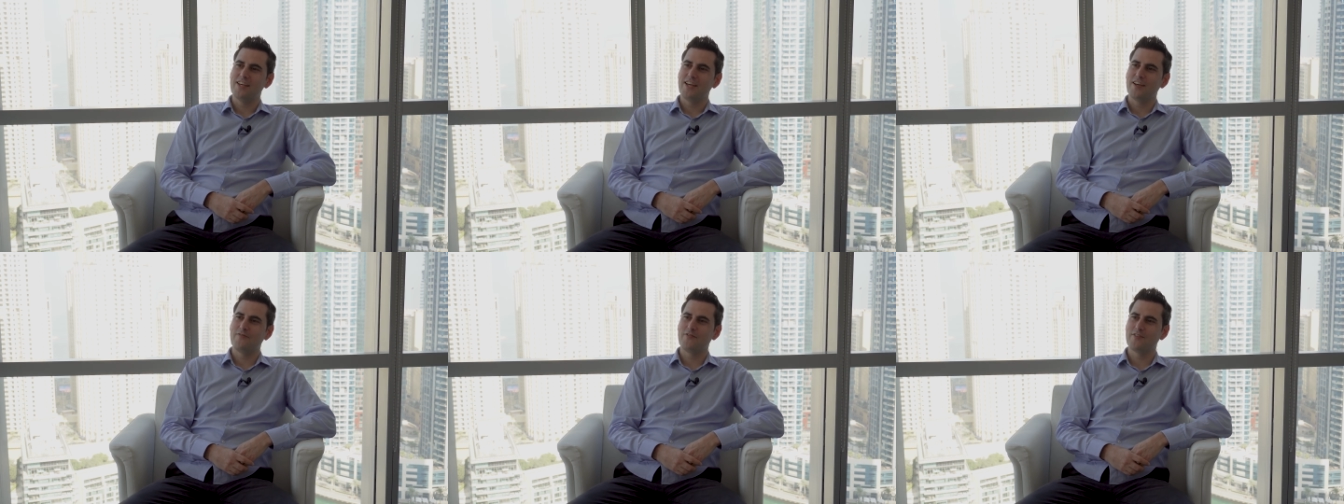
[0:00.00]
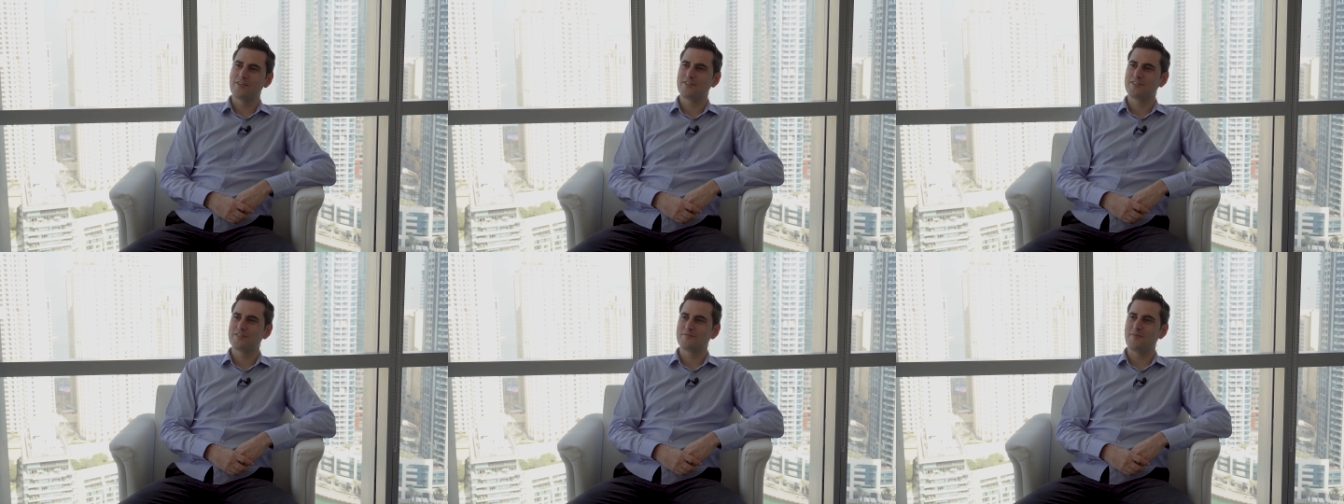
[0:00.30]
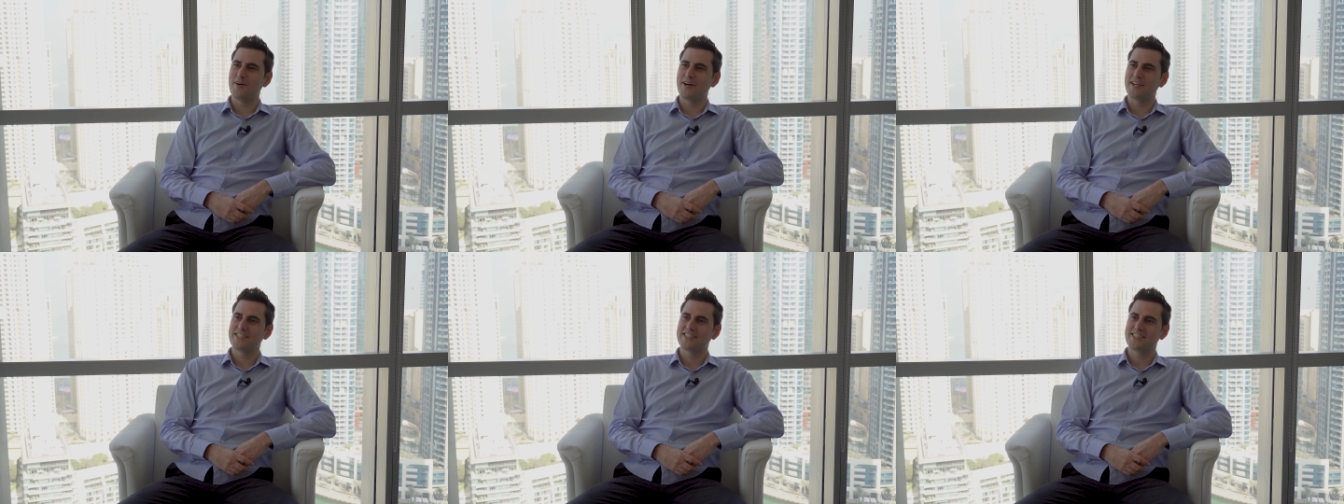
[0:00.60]
if you're the
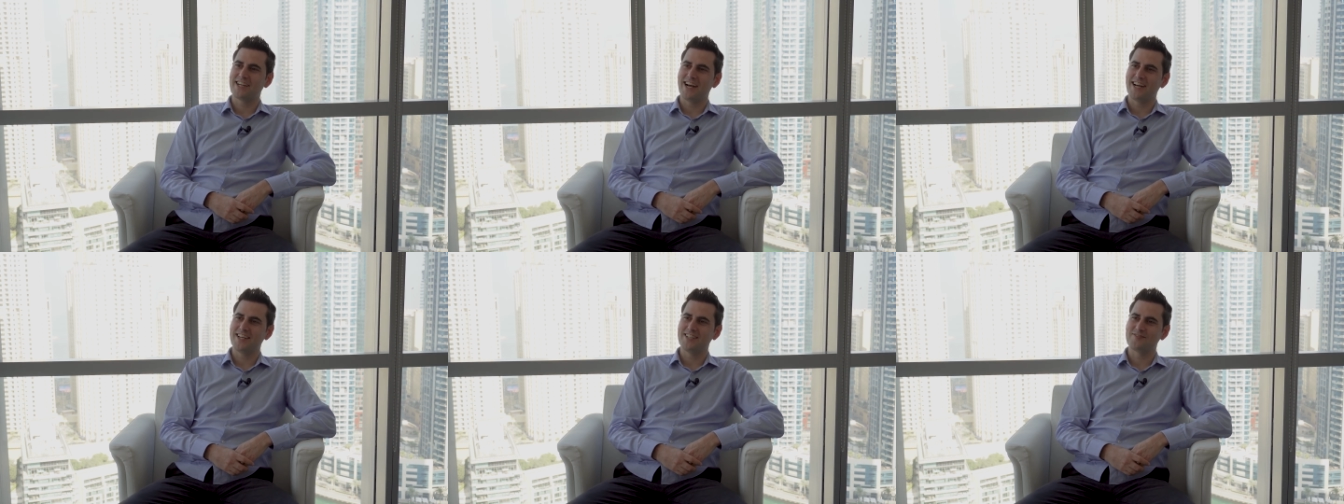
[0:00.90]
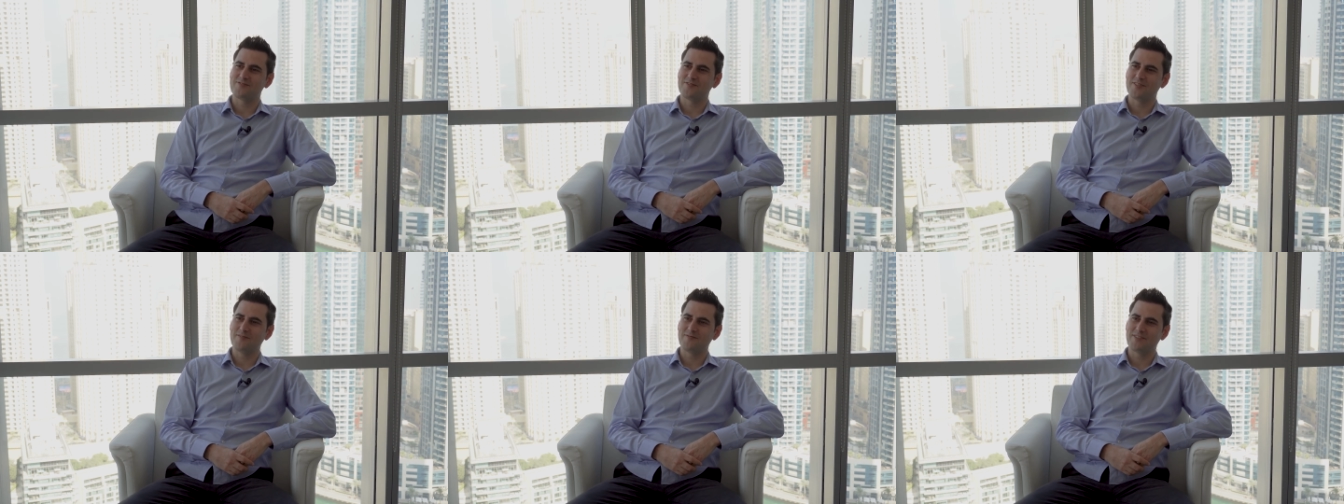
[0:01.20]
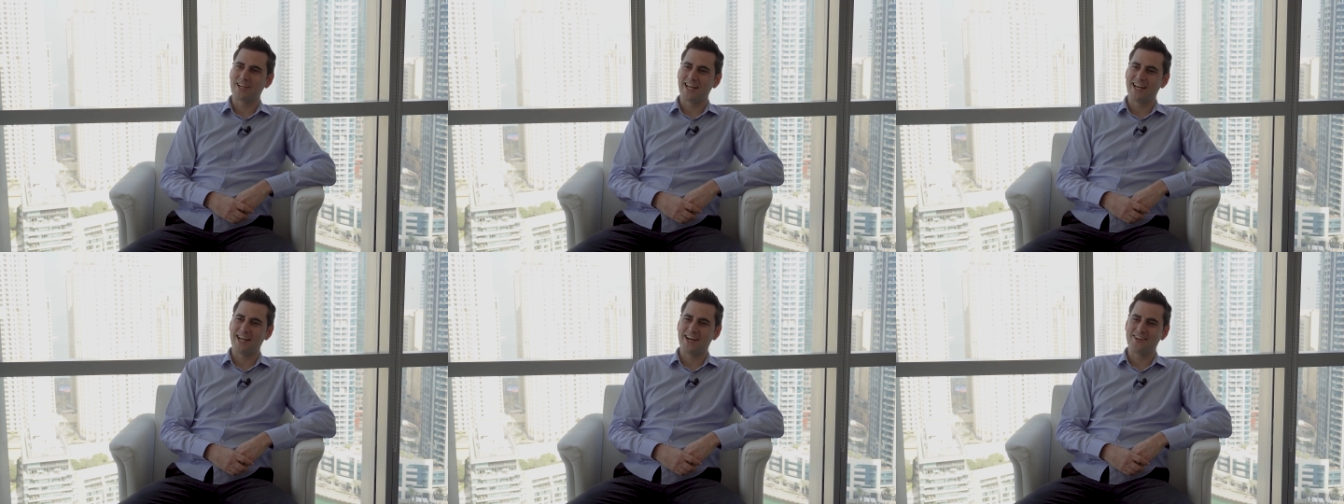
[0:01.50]
smartest guy in the room,
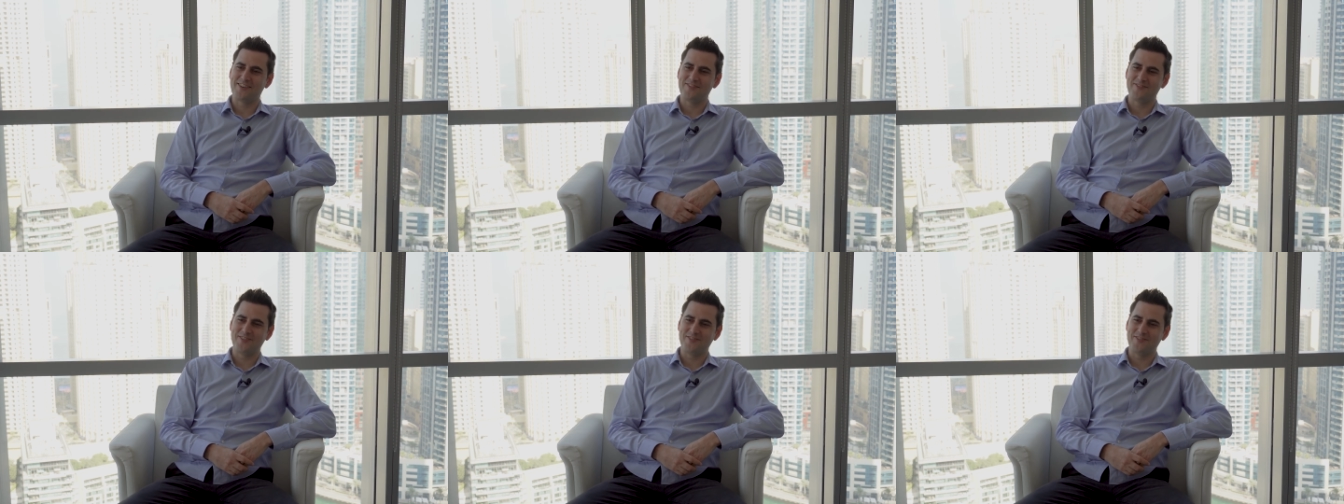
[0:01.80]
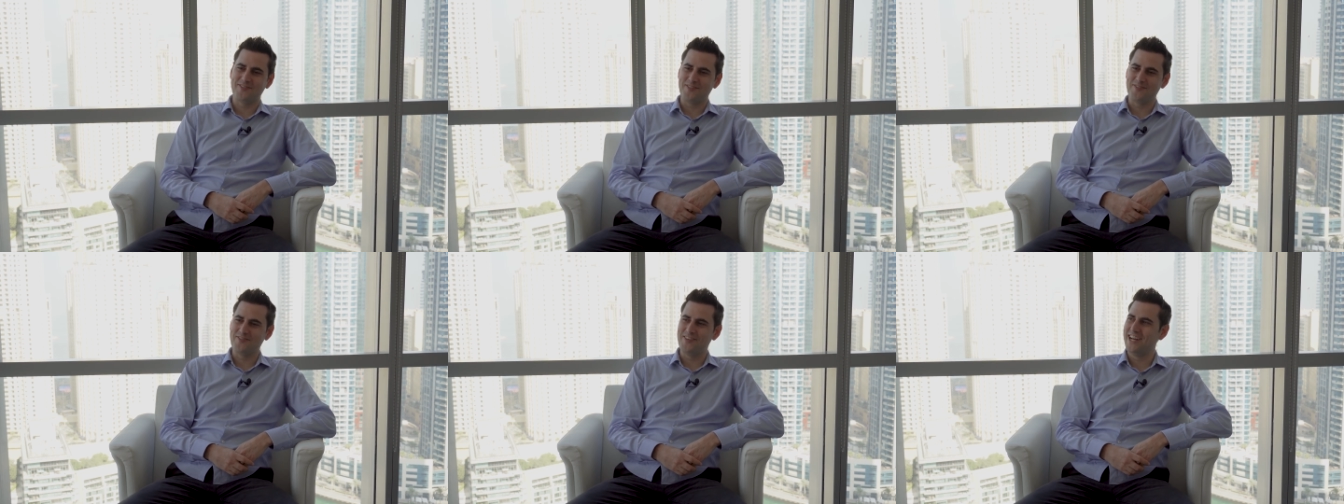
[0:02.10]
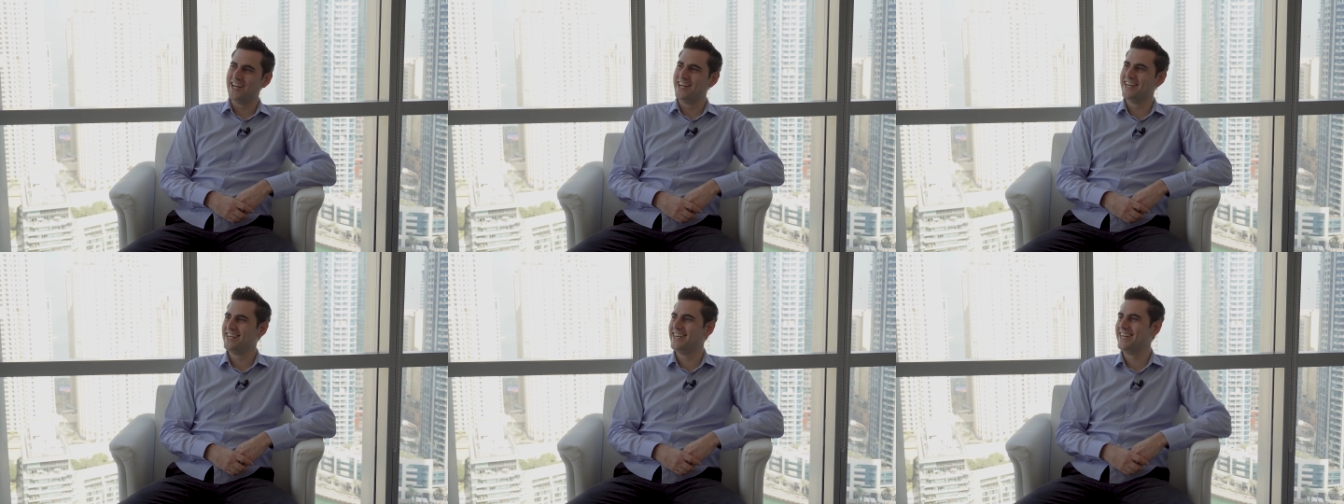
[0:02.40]
get out of the room.
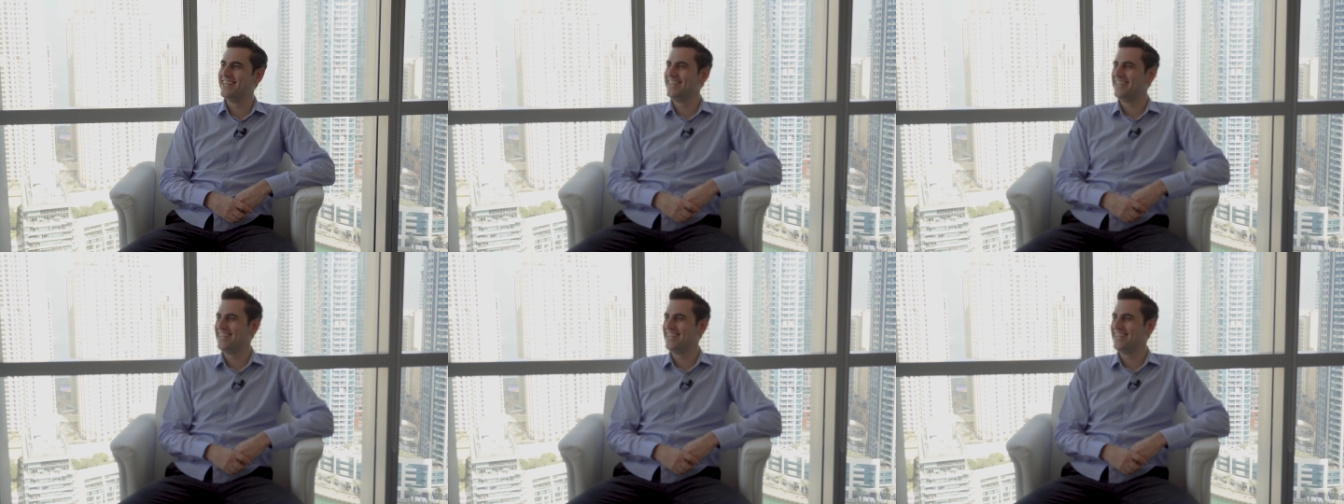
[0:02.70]
yeah,